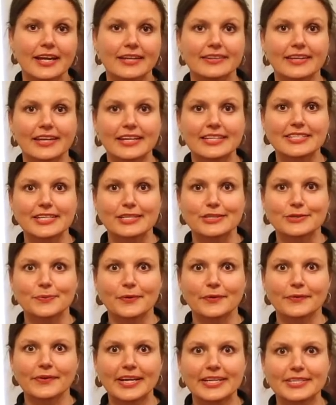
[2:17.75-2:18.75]
They tend to
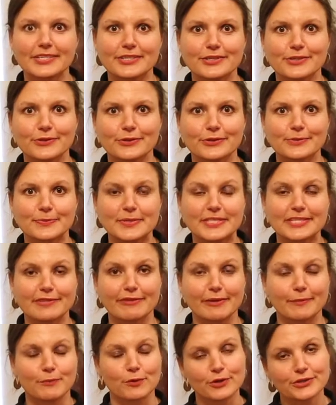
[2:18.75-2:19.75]
be related to
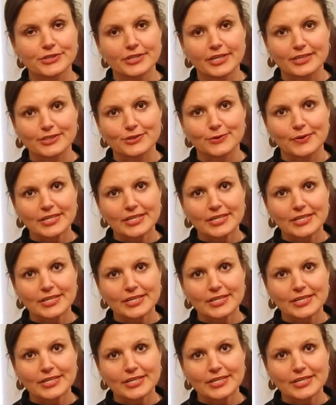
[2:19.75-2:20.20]
specific projects